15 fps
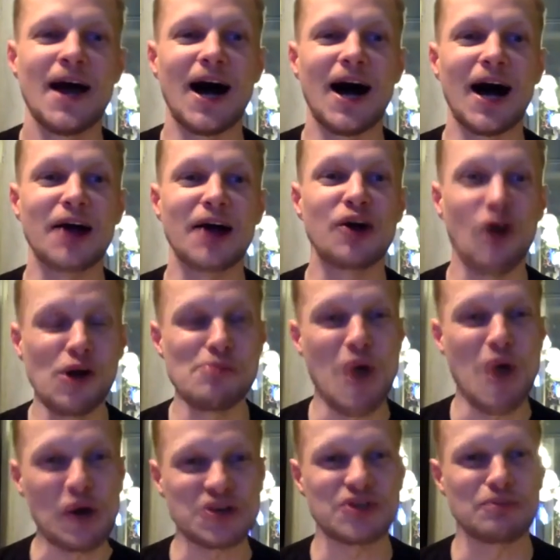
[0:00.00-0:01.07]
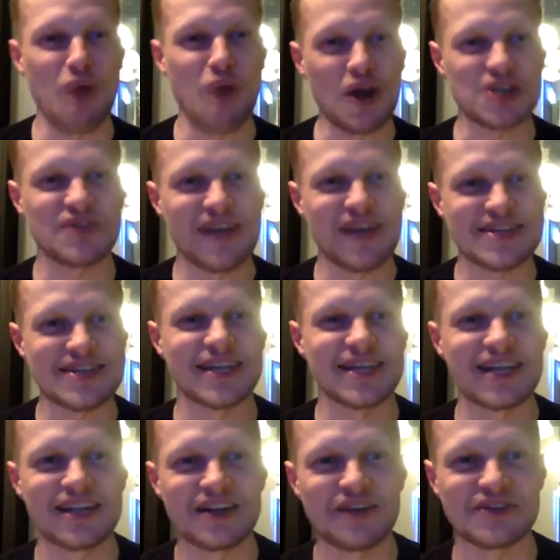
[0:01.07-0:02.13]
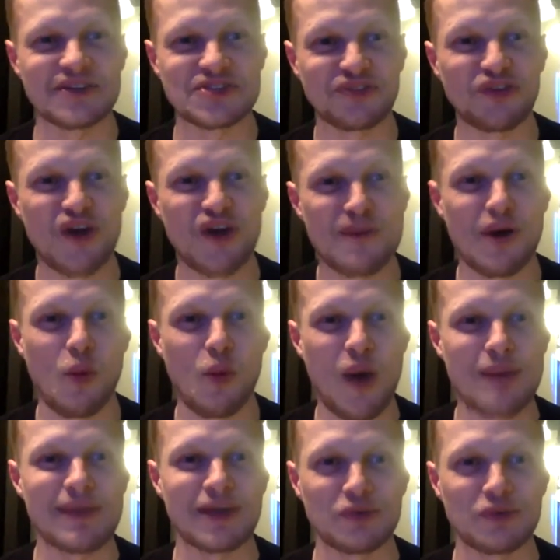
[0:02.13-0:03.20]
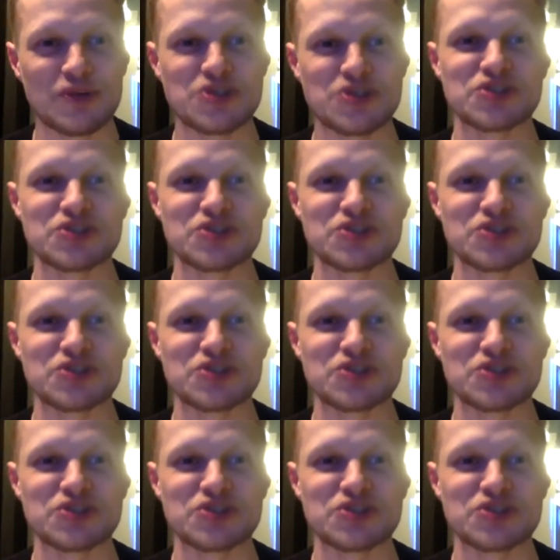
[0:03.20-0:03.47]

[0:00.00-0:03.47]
Uh, Karl Marx, Marx, fascinating enough, is from a winemaking region.